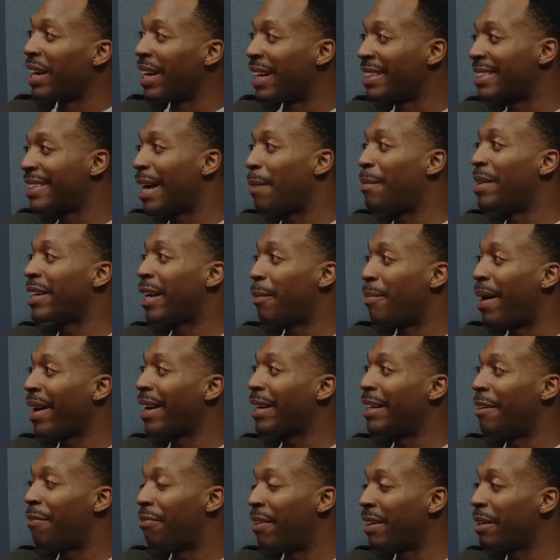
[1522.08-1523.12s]
It's time to get back
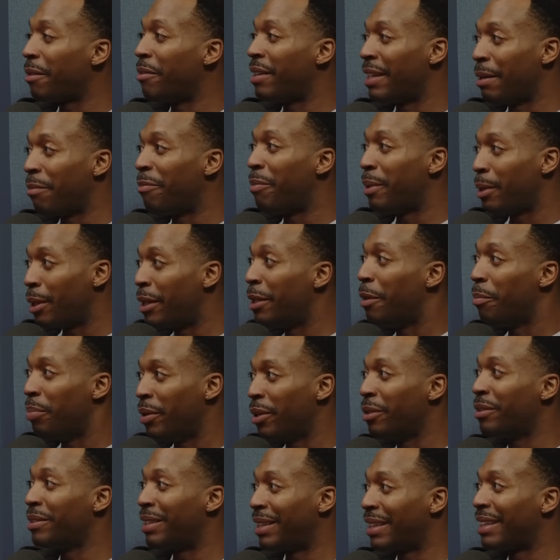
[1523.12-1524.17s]
in a
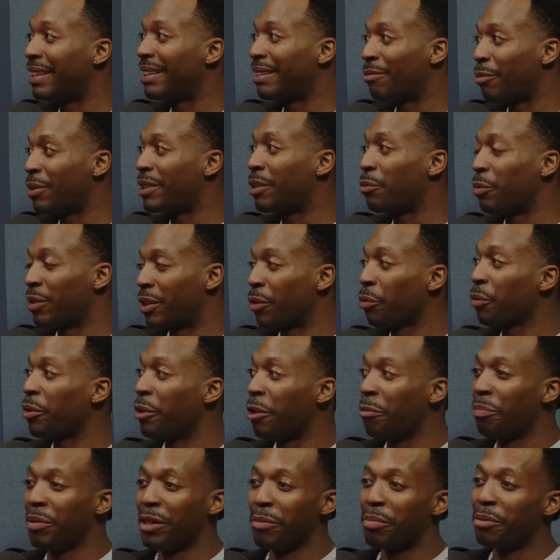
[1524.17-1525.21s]
building with the
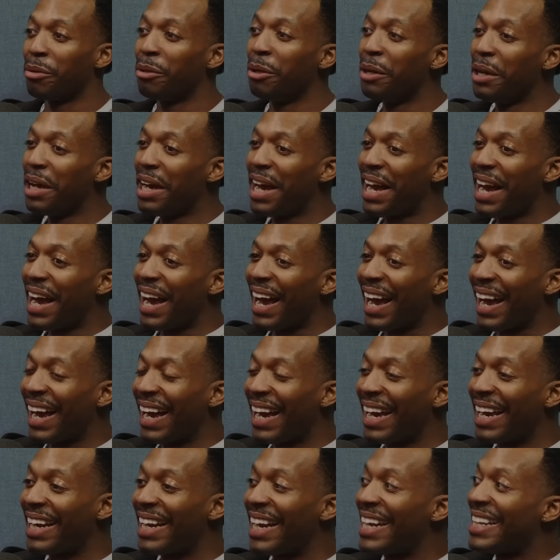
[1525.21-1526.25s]
real people.
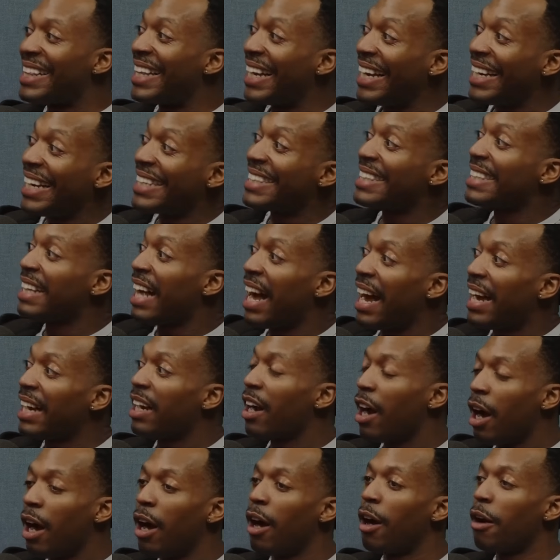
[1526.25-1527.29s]
And then it's like,
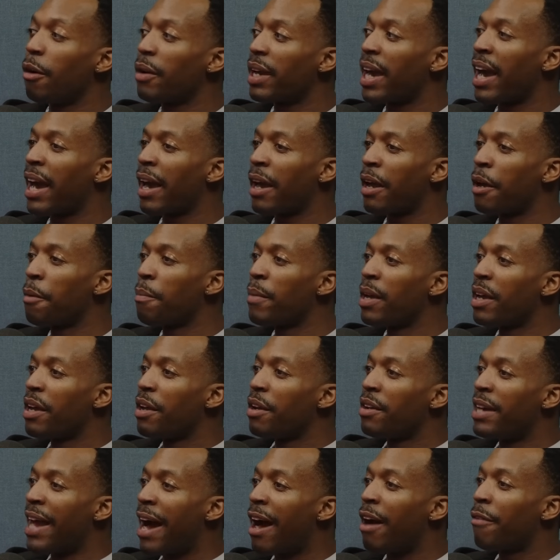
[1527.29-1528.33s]
oh, okay.
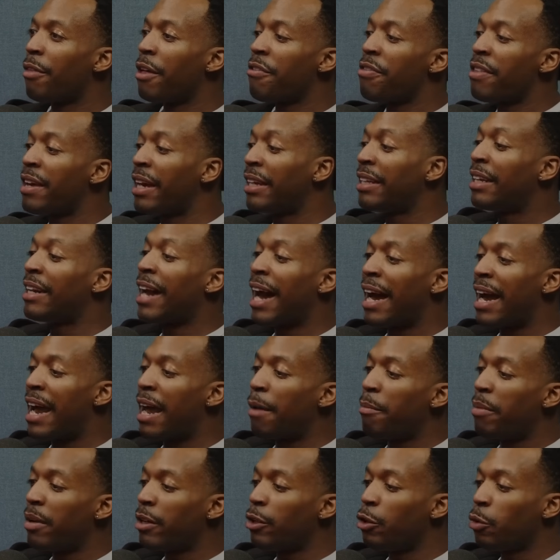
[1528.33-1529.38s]
Now the thing that I
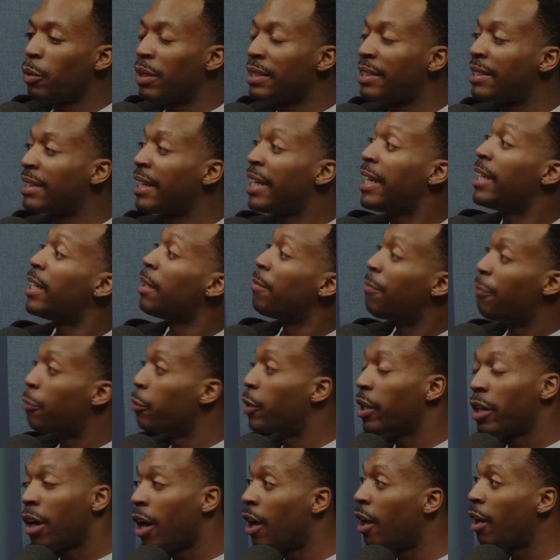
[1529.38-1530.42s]
had been doing stand up
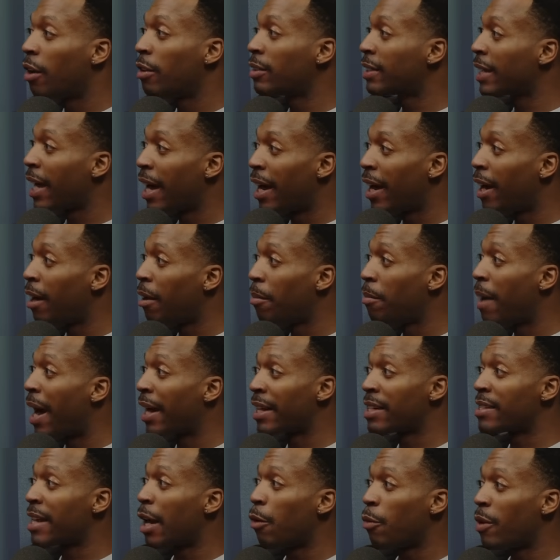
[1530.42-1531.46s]
for the whole time,
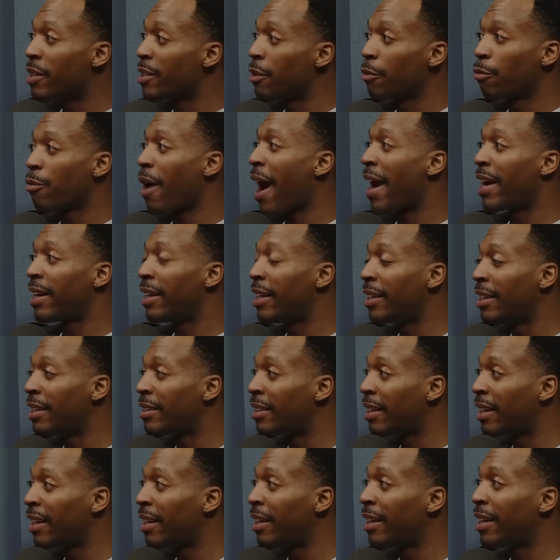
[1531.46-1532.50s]
because I wasn't writing
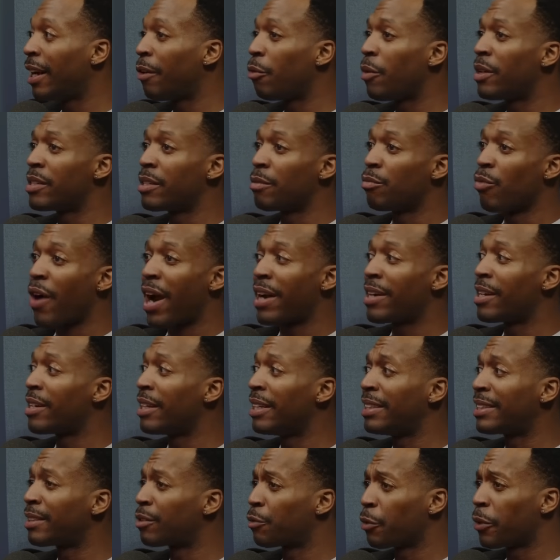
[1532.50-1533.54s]
anything, I wasn't writing
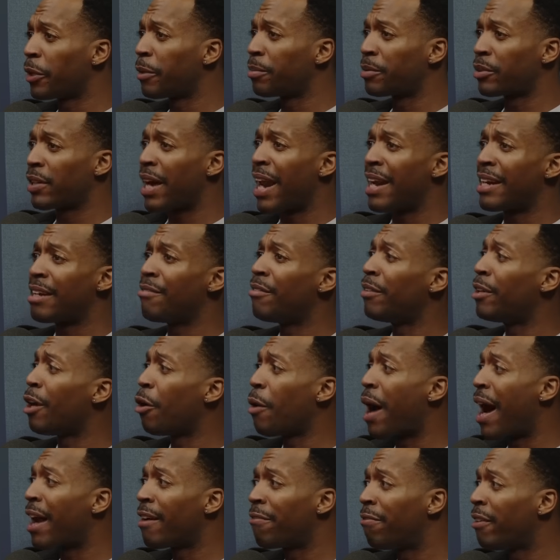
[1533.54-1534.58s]
any scripts, so I didn't even know
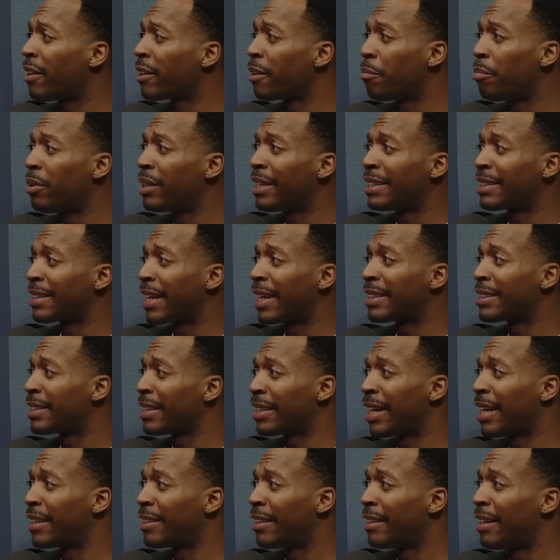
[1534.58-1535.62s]
how to fucking put a sketch
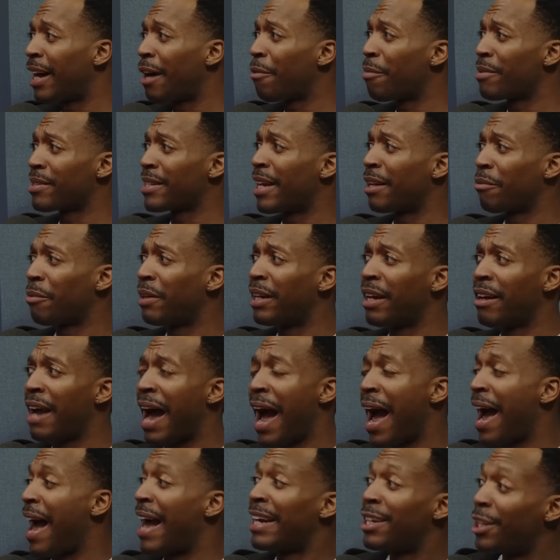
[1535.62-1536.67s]
together. I was like, what?
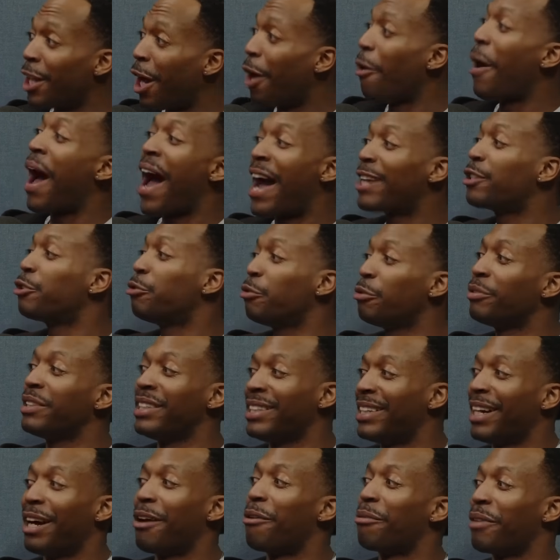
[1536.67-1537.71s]
I truly
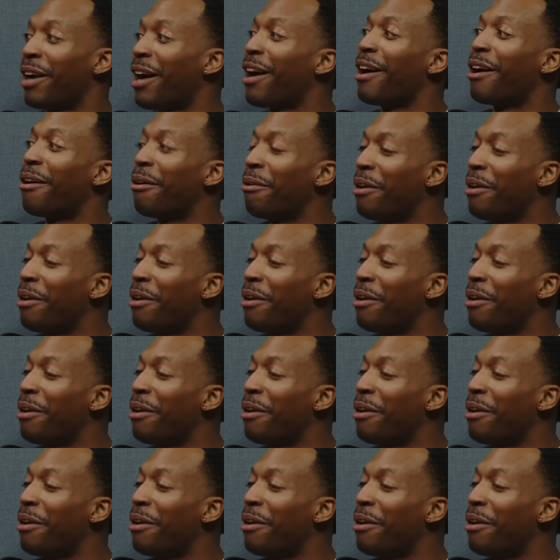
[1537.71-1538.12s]
don't know.